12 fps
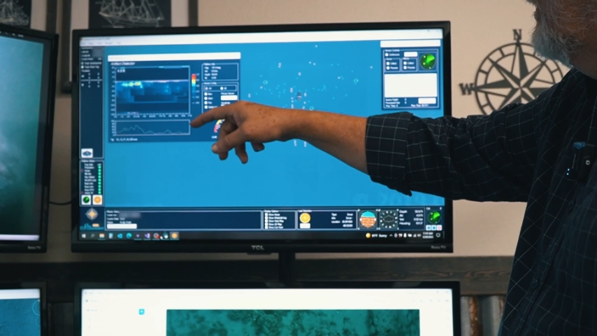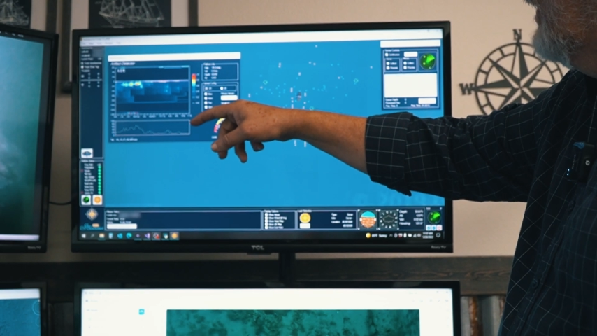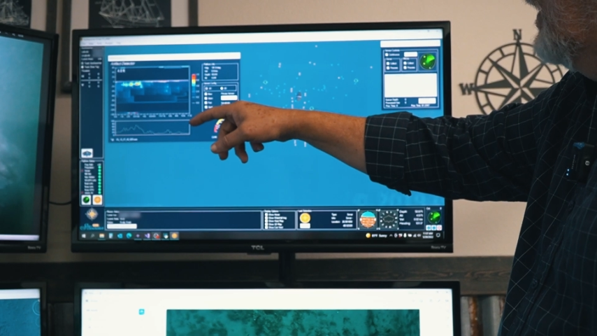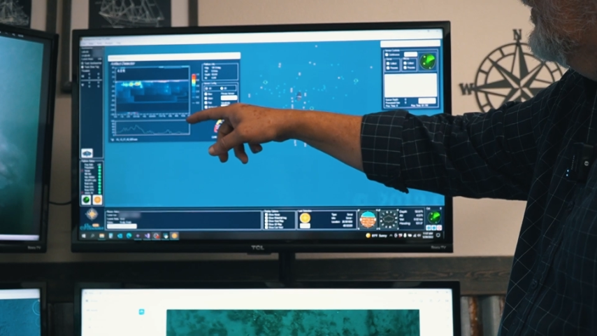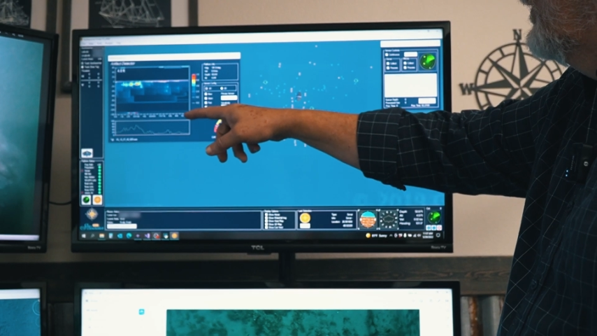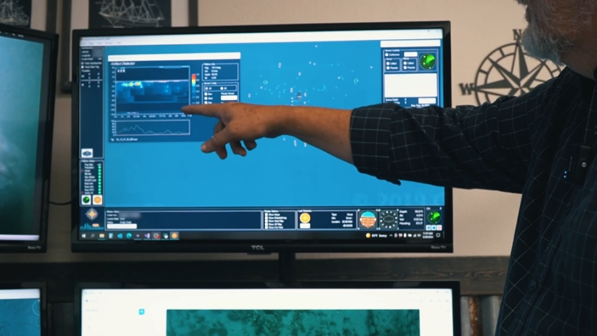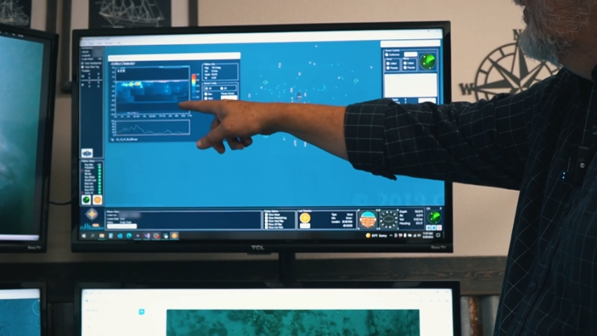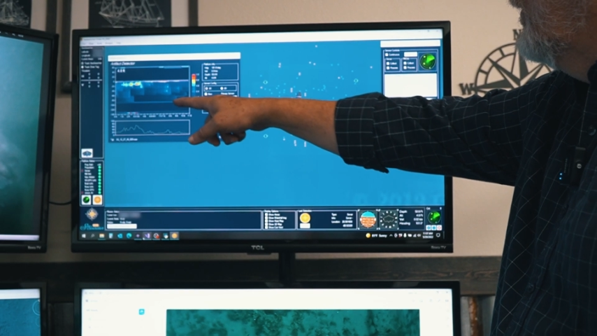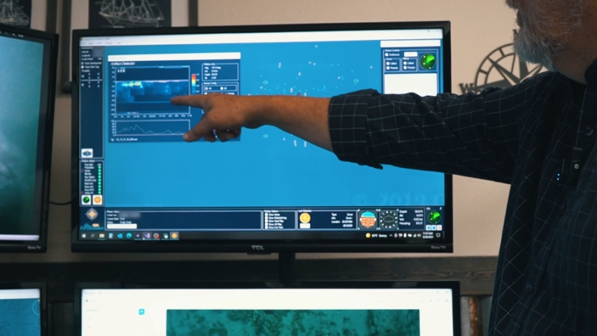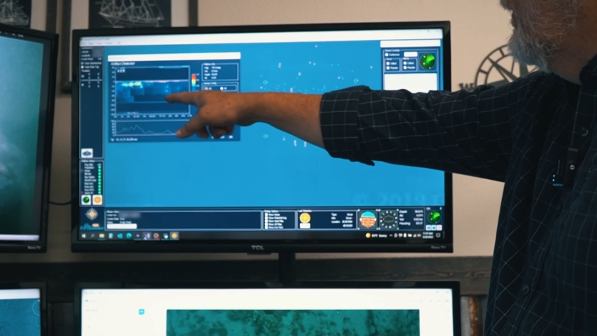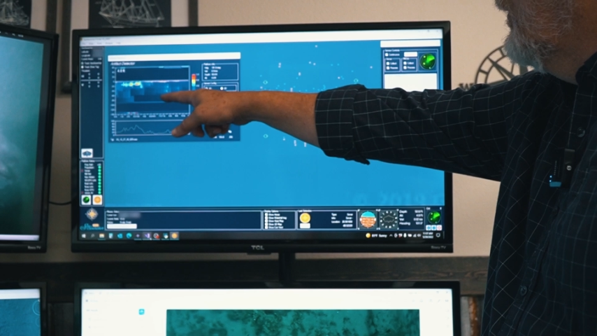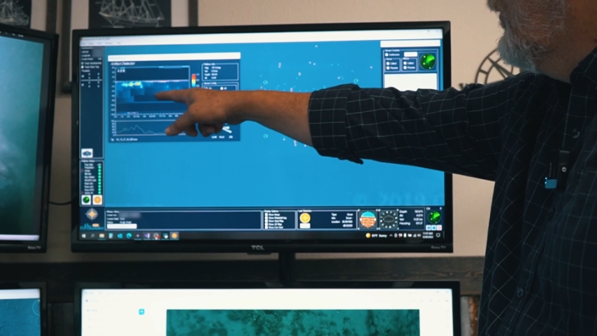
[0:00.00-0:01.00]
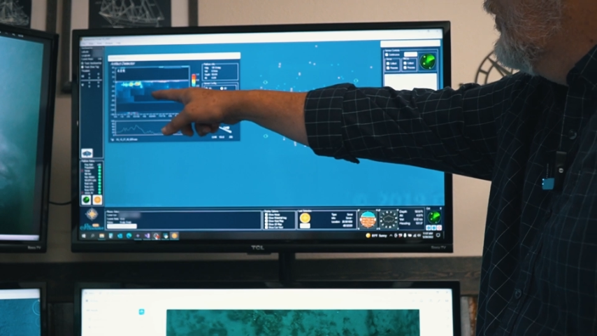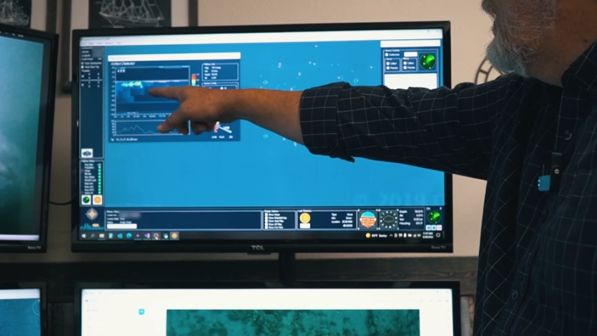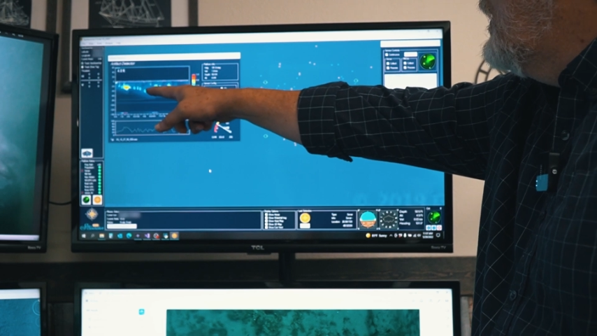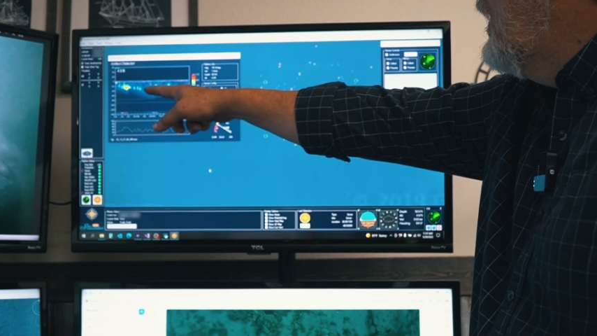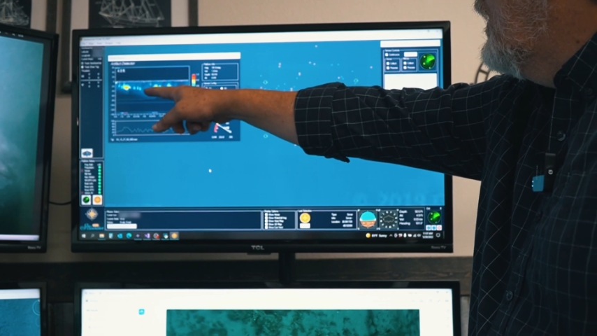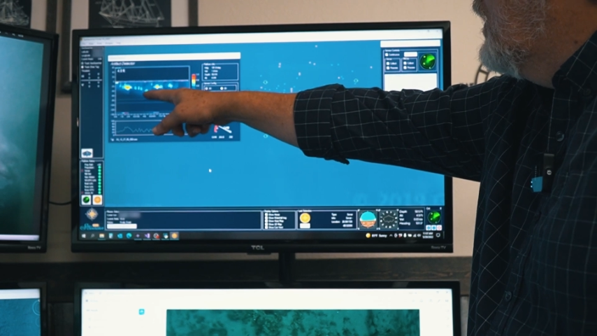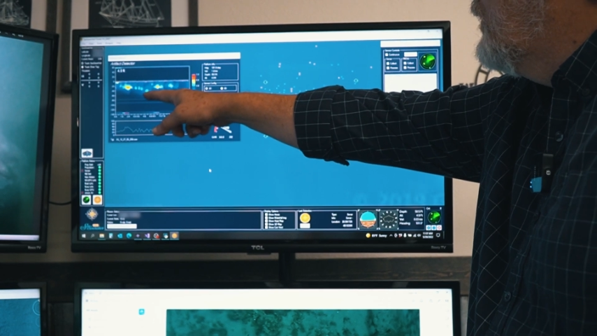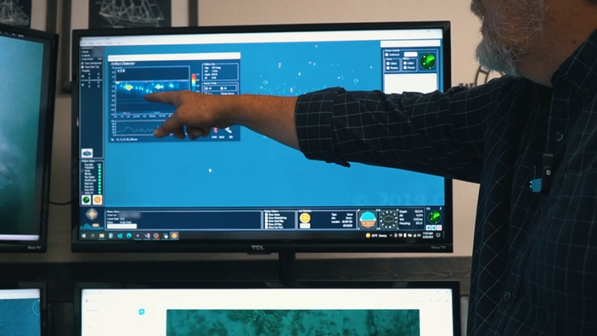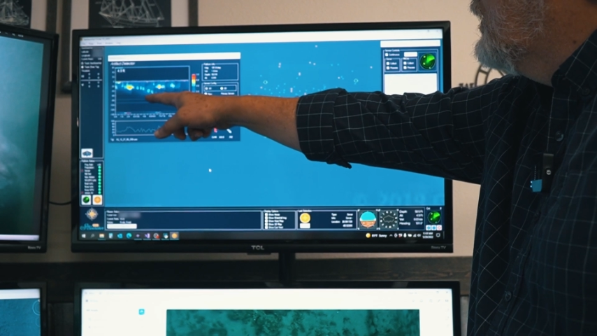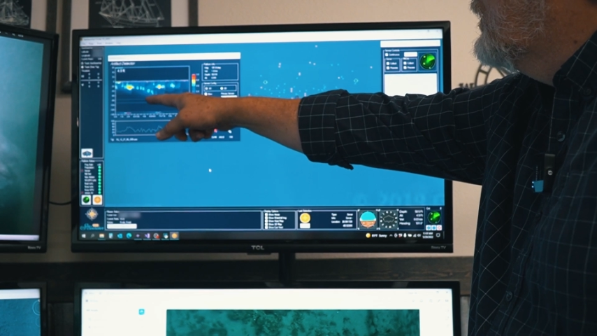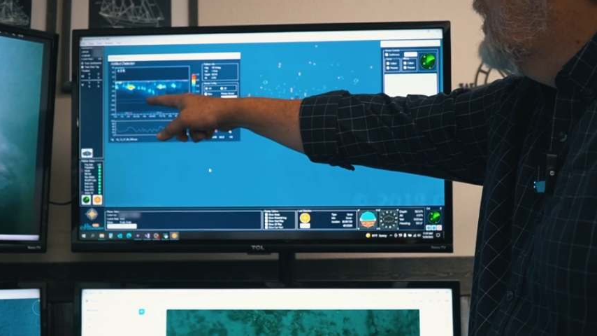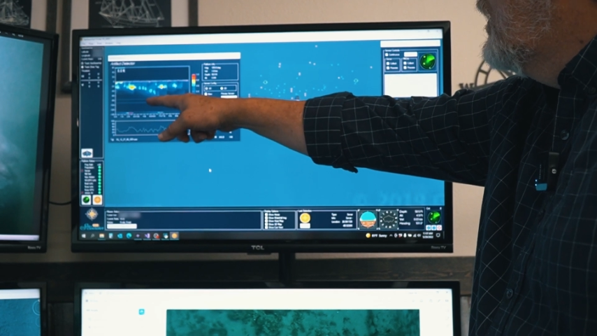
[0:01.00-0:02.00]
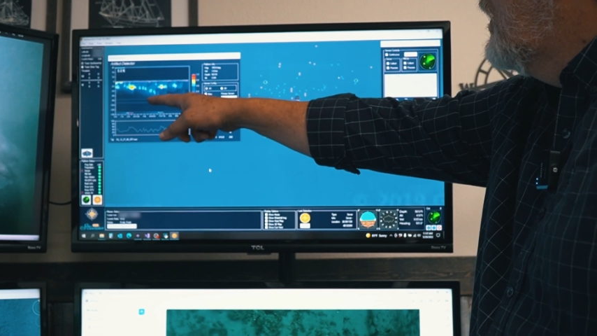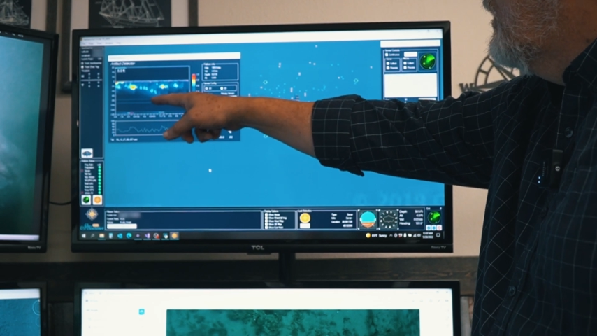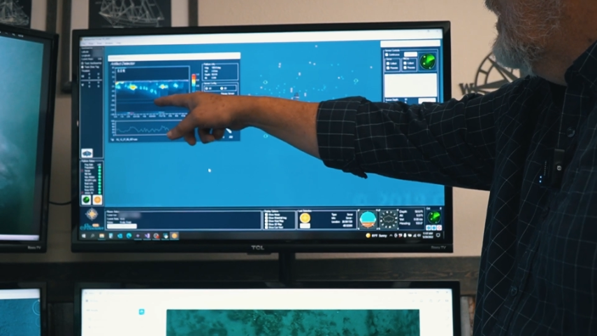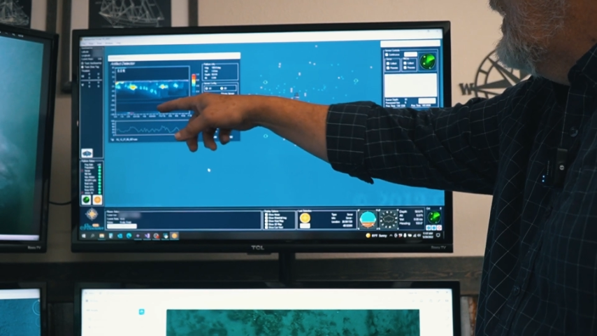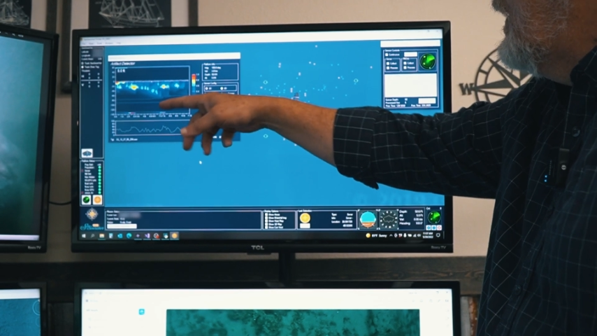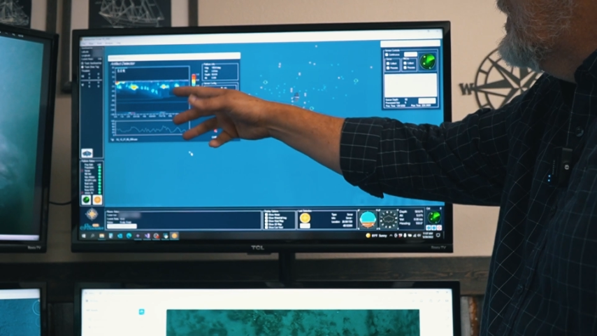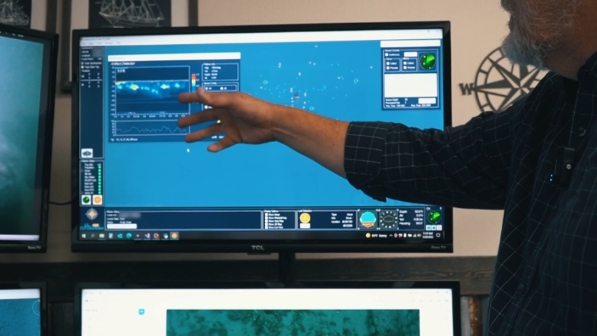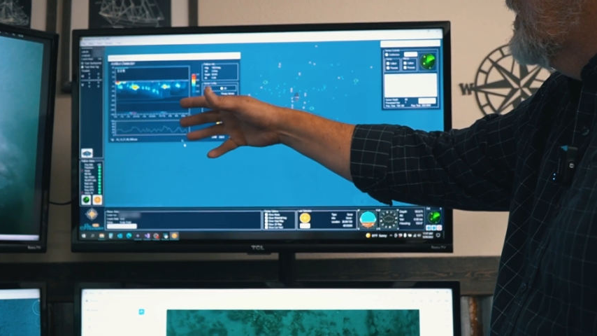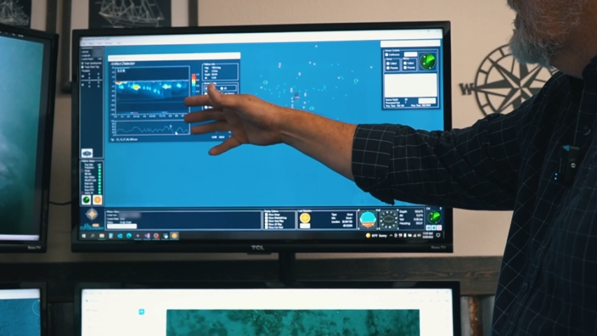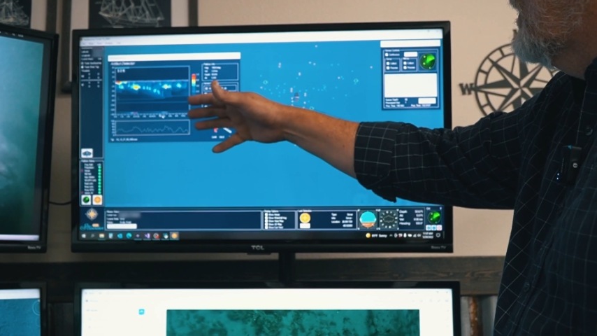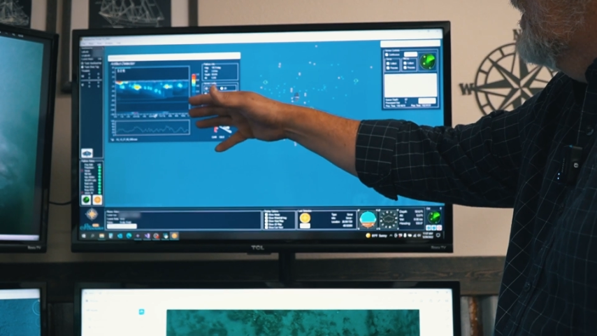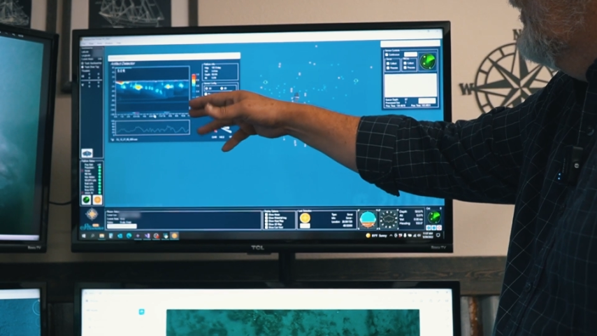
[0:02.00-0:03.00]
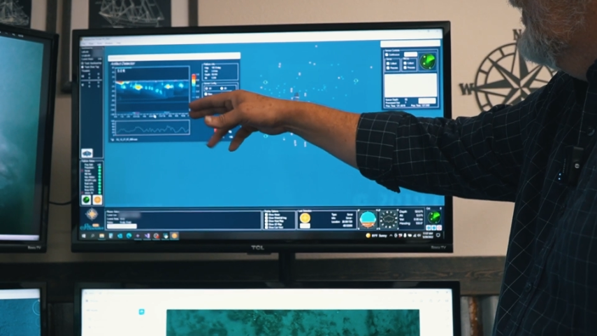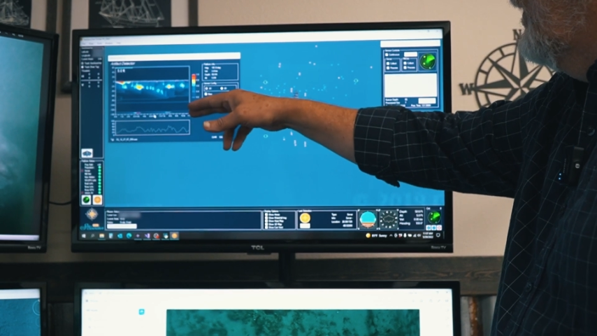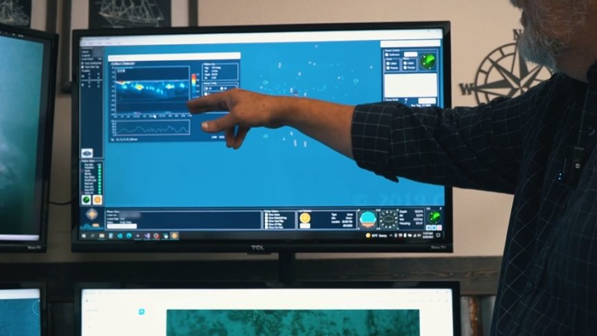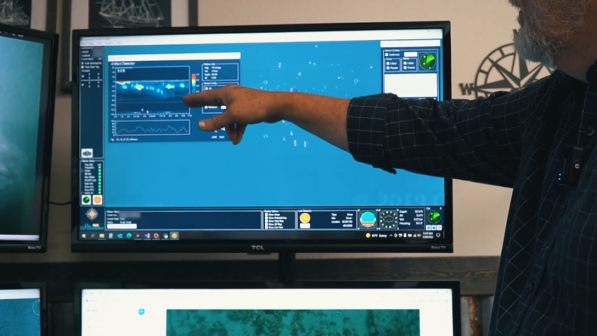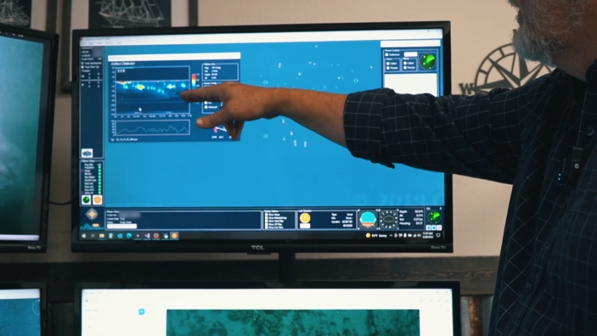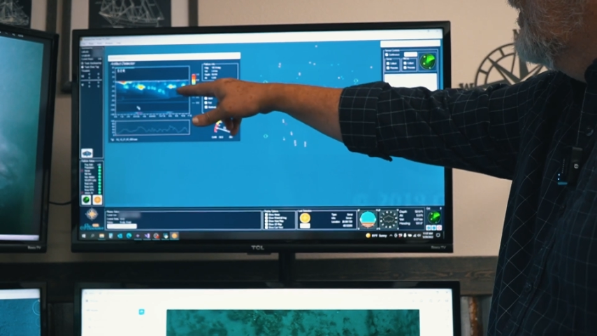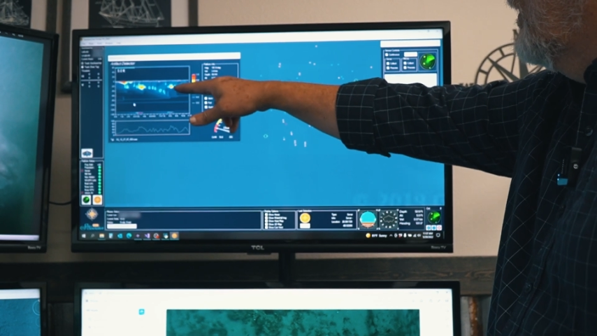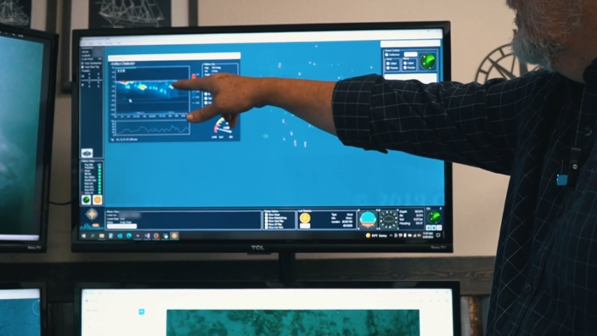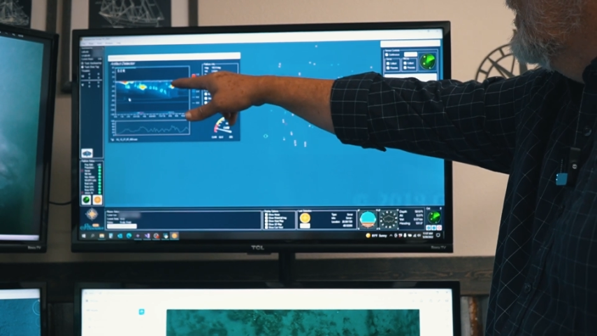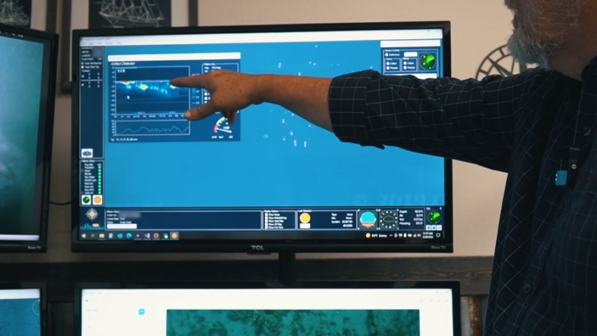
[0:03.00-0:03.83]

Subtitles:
Nobody's mouth can be seen.